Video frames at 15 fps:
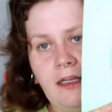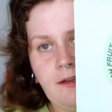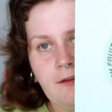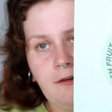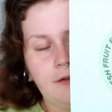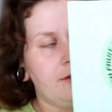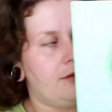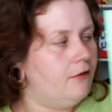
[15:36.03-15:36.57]
They're
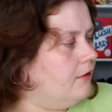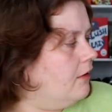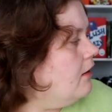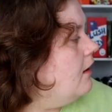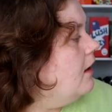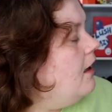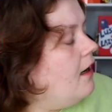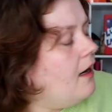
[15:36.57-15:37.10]
so
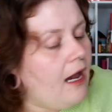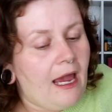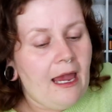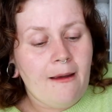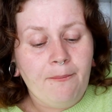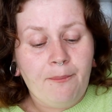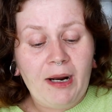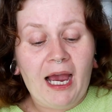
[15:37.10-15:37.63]
cool.
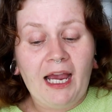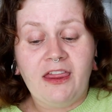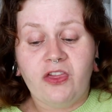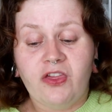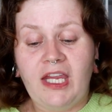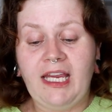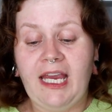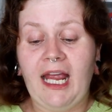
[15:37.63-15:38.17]
Um, but I
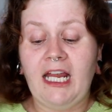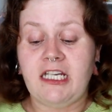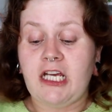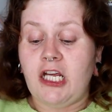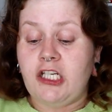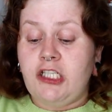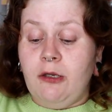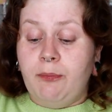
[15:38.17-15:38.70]
think it's
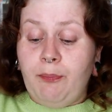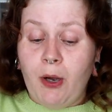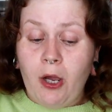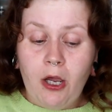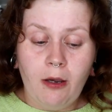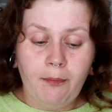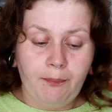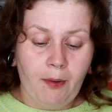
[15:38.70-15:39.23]
a
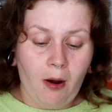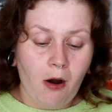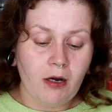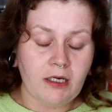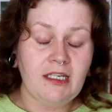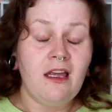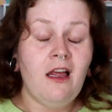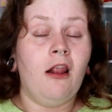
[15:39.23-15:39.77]
superb
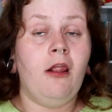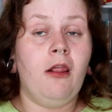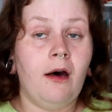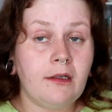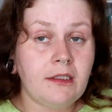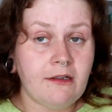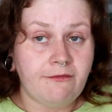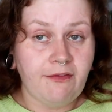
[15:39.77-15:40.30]
box.
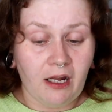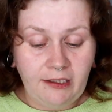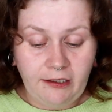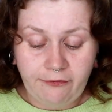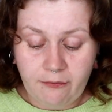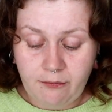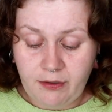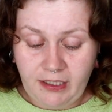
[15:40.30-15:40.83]
Lots of value
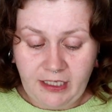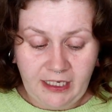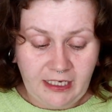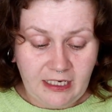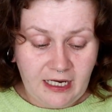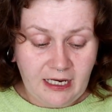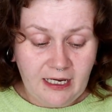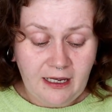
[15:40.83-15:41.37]
for money
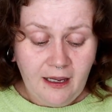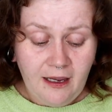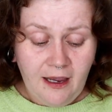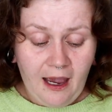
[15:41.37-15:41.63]
here.